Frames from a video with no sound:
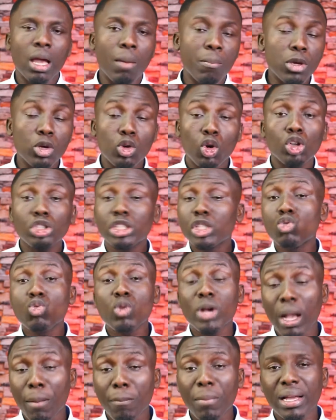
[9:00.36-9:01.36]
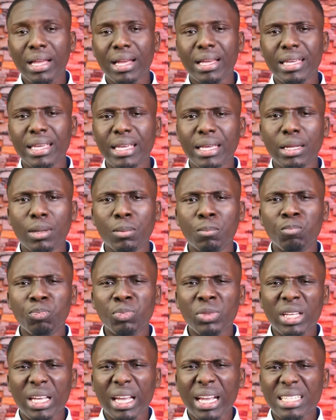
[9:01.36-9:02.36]
because he will come back again,
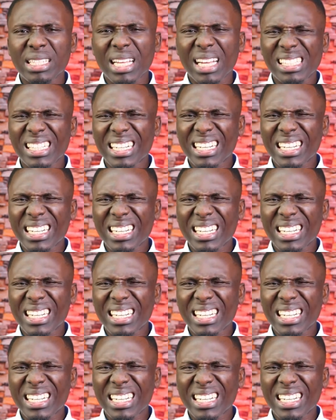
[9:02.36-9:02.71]
it has